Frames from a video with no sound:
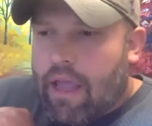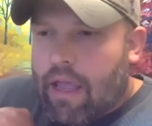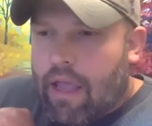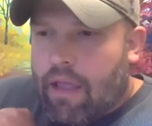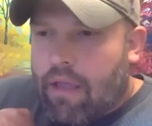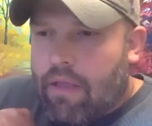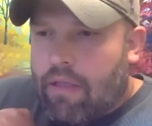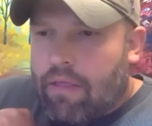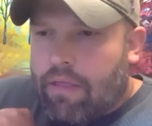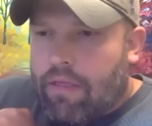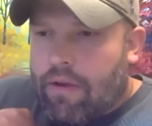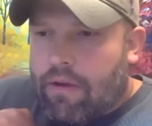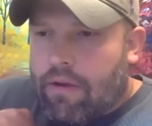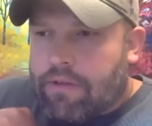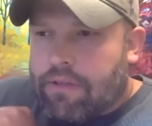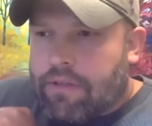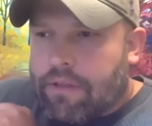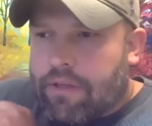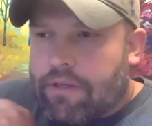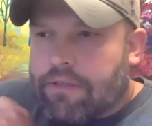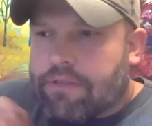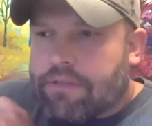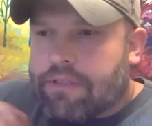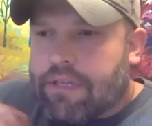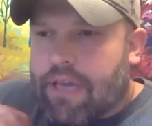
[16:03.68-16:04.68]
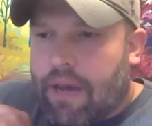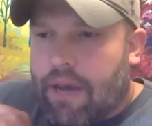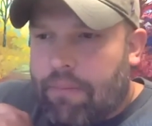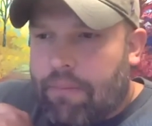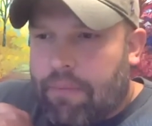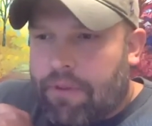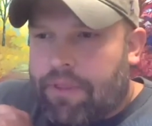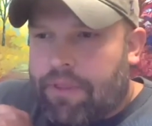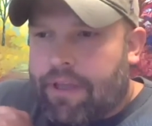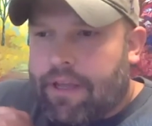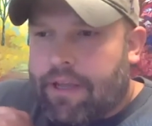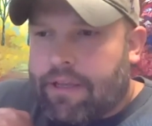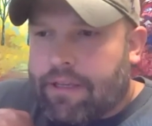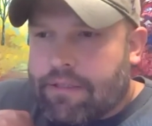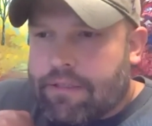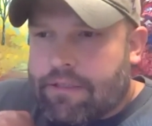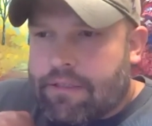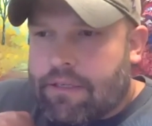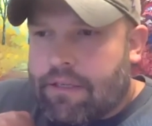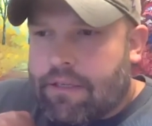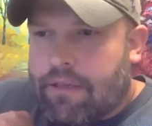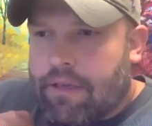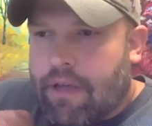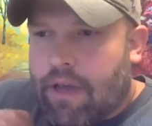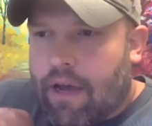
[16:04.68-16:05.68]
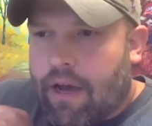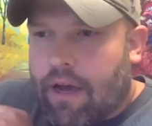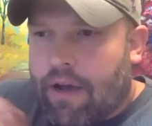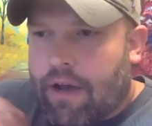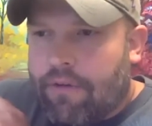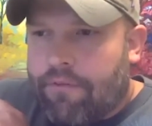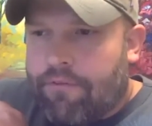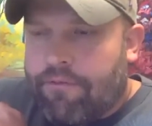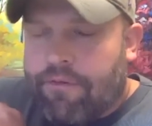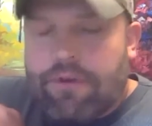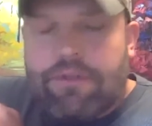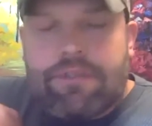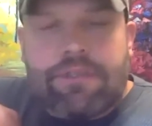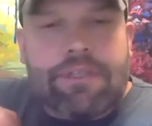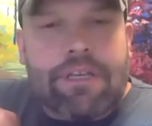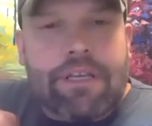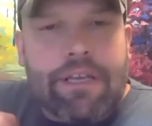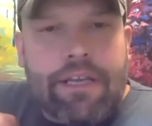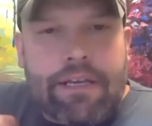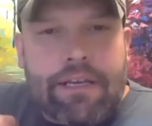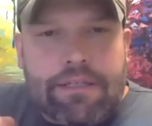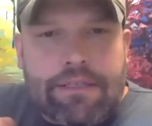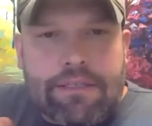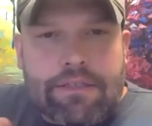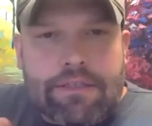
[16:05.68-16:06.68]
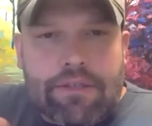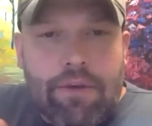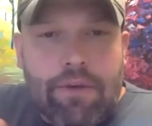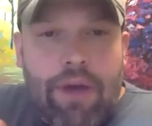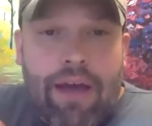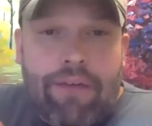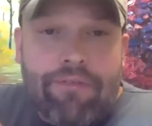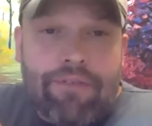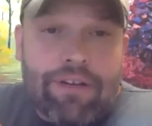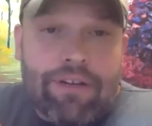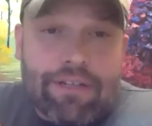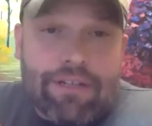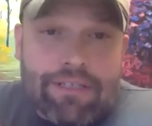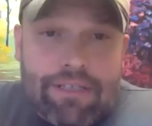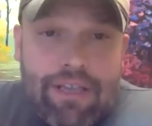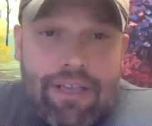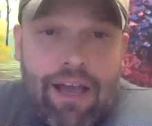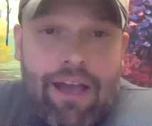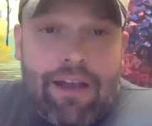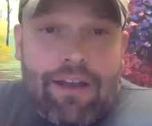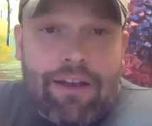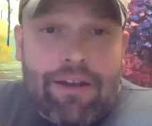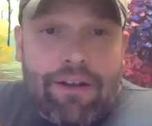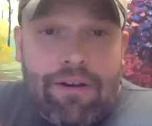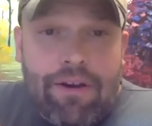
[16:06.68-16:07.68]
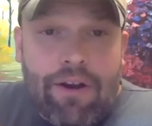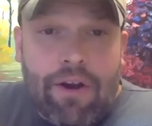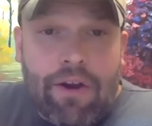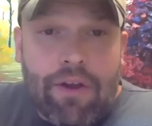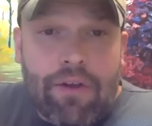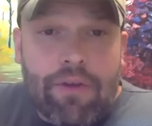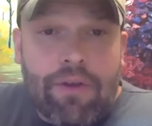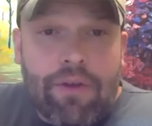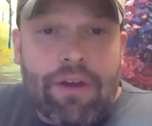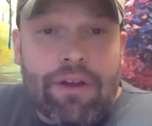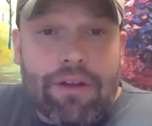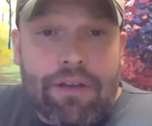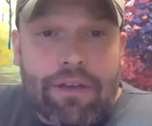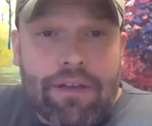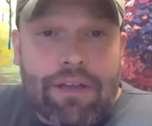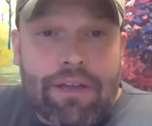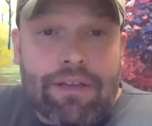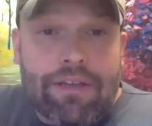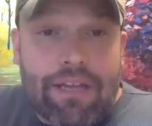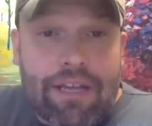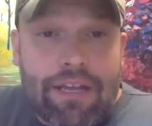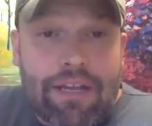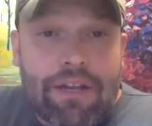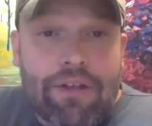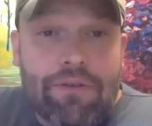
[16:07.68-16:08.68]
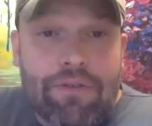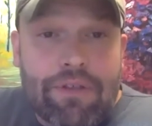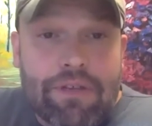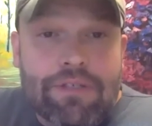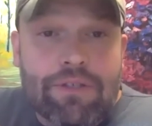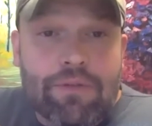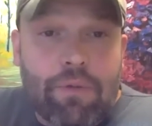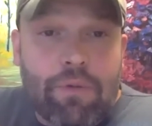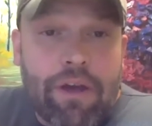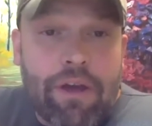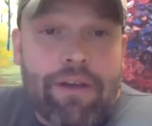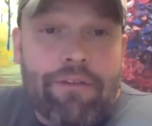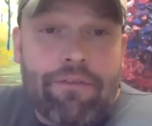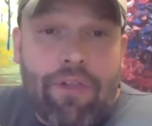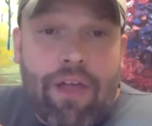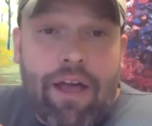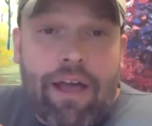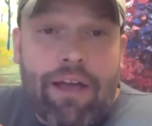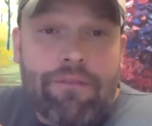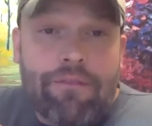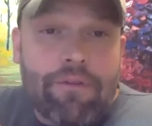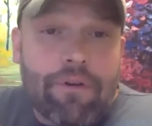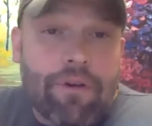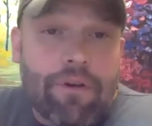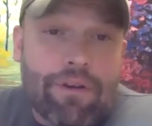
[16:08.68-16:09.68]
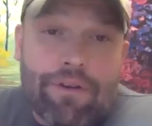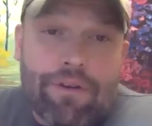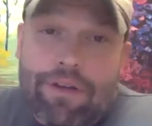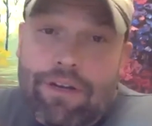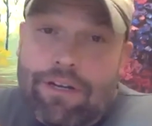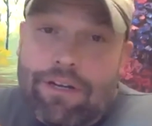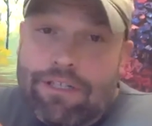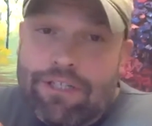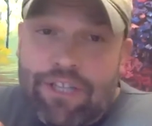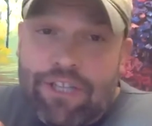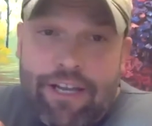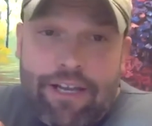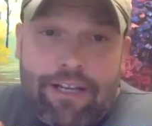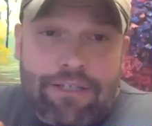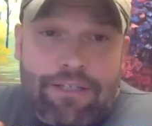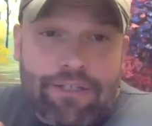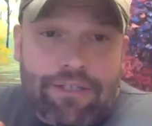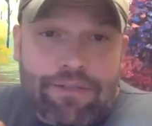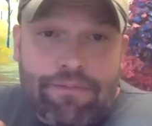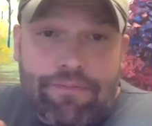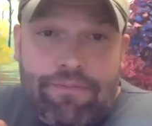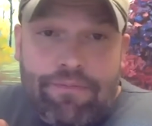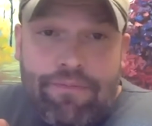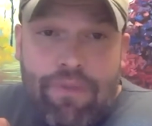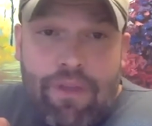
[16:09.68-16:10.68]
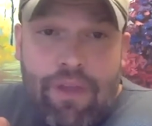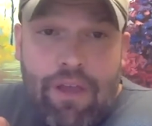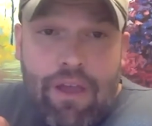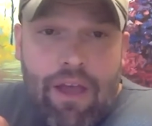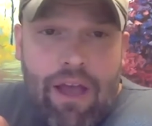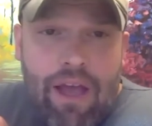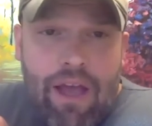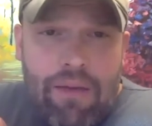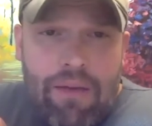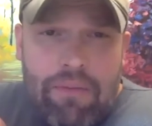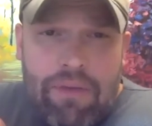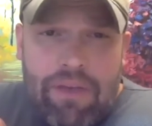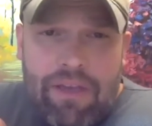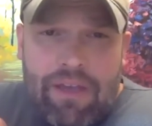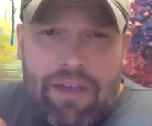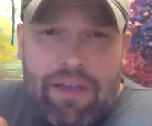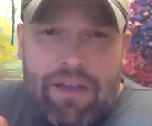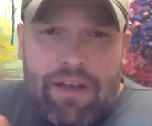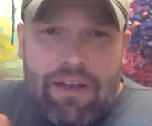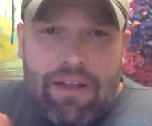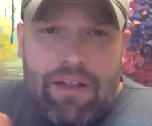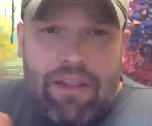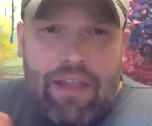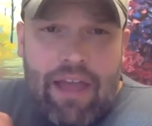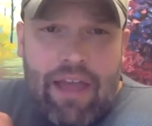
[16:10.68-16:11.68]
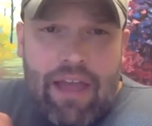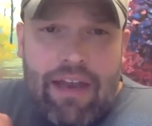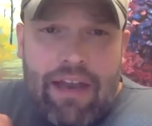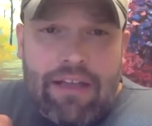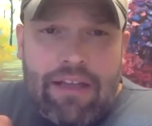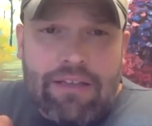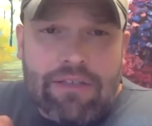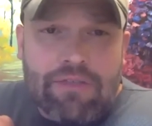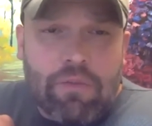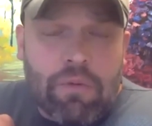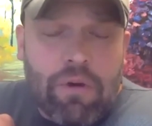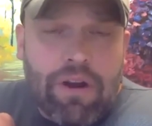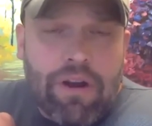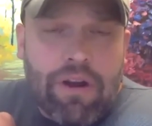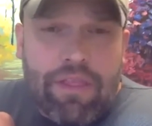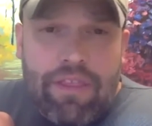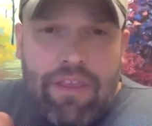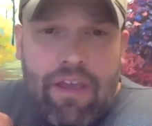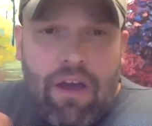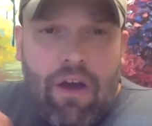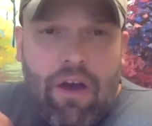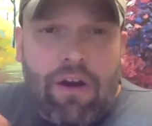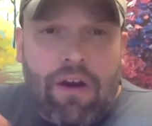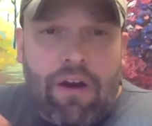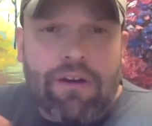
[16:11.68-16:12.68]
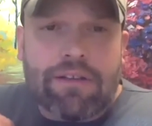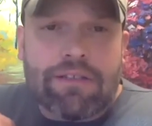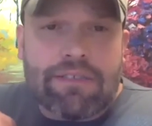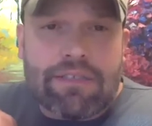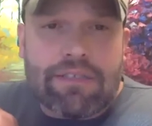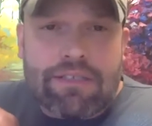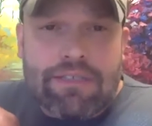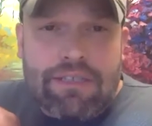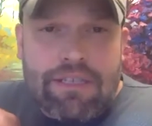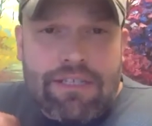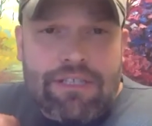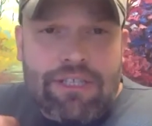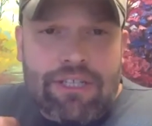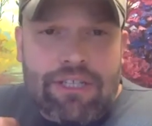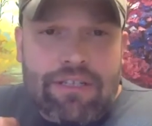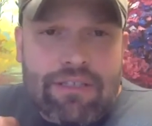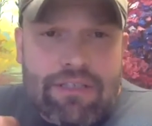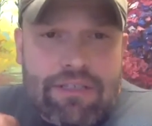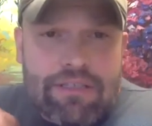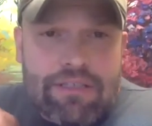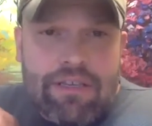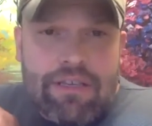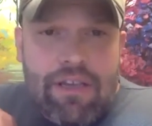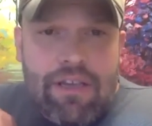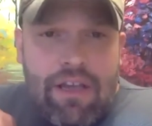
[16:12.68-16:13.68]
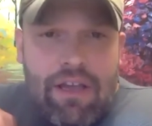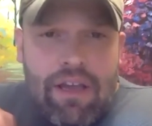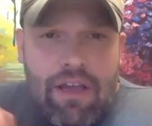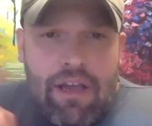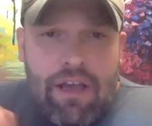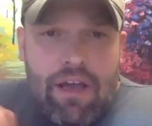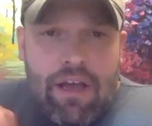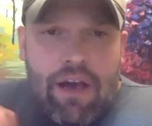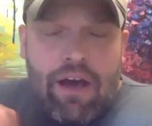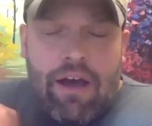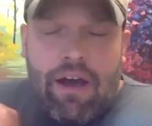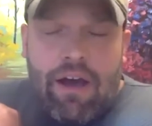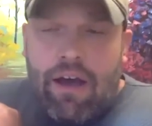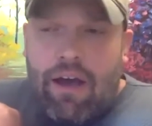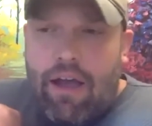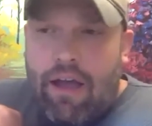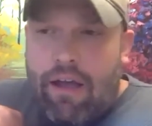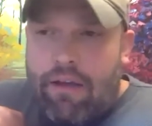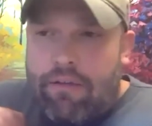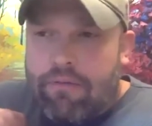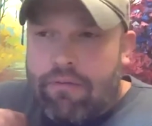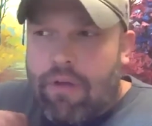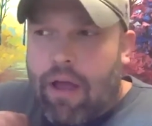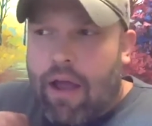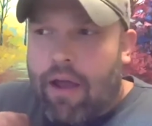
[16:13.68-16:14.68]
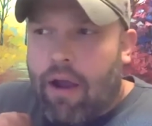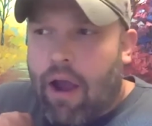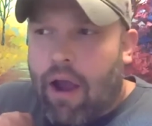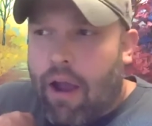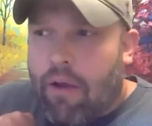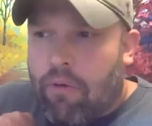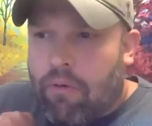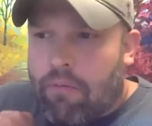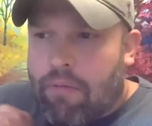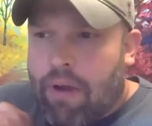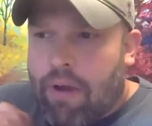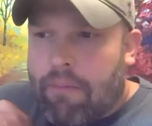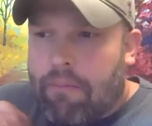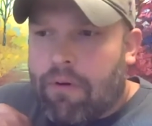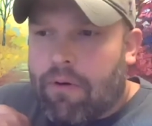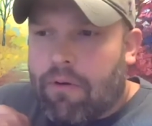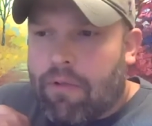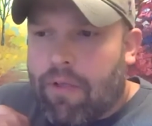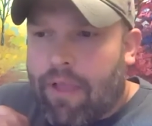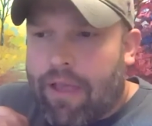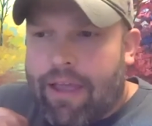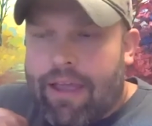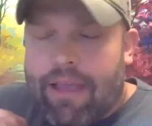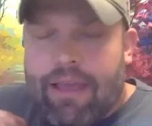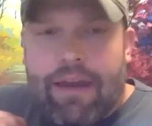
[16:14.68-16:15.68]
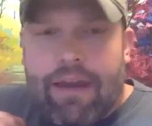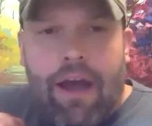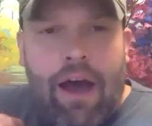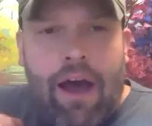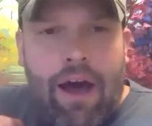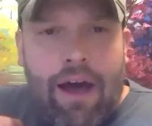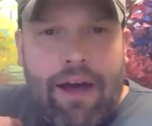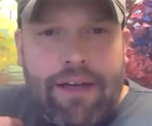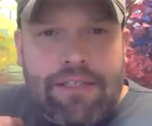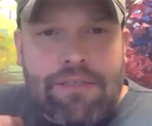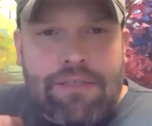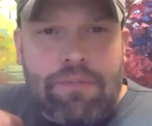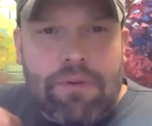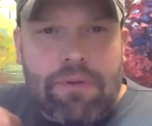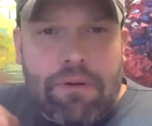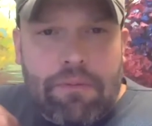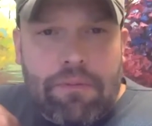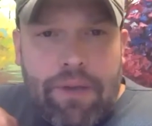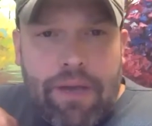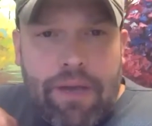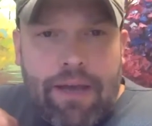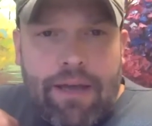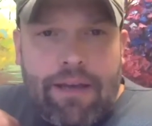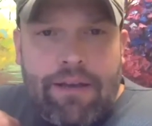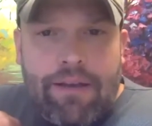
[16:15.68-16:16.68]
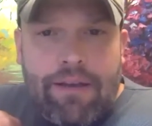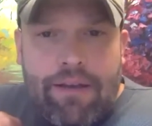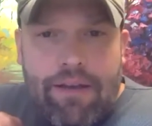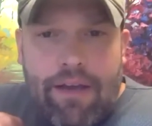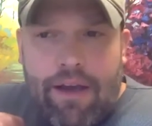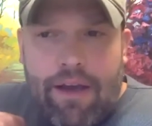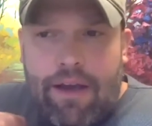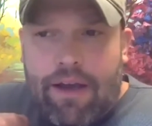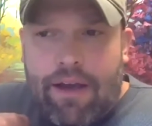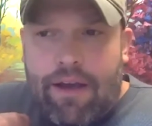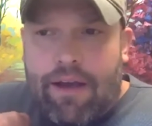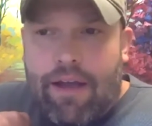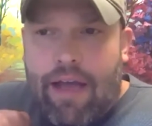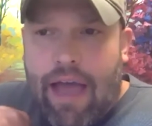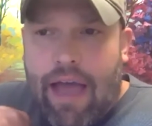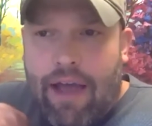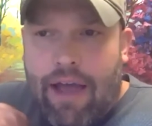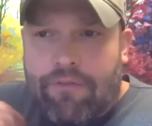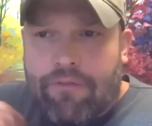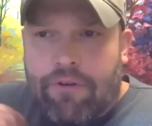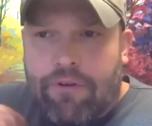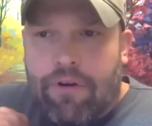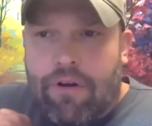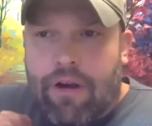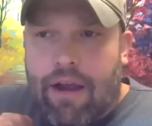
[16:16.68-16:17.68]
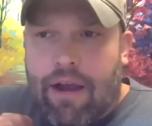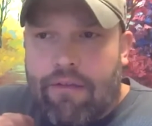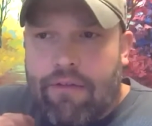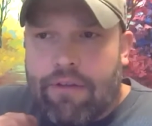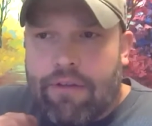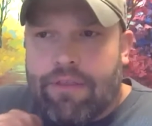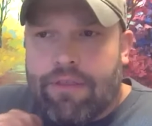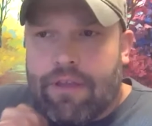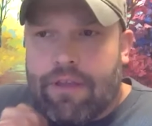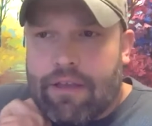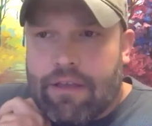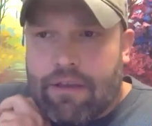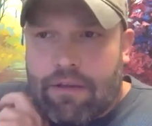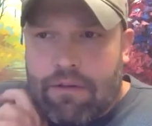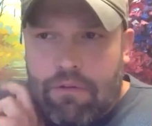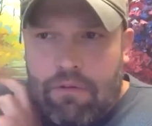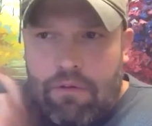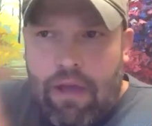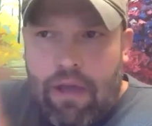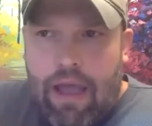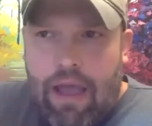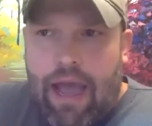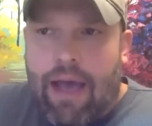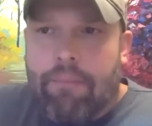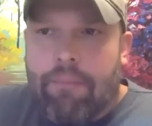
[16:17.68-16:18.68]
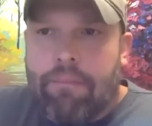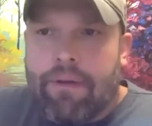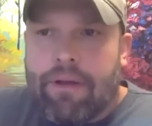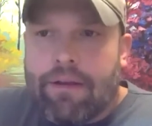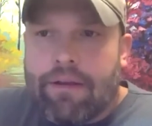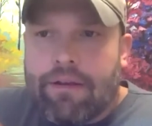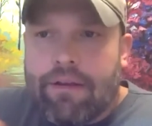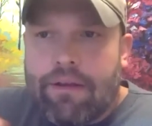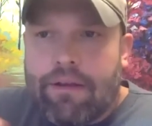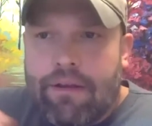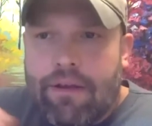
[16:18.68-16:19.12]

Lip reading: there's a couple things. First thing is you have to decide, are you going to continue this way of life, or are you going to change? I mean, that is one of the hardest decisions. I remember laying in a hospital bed after everything happened,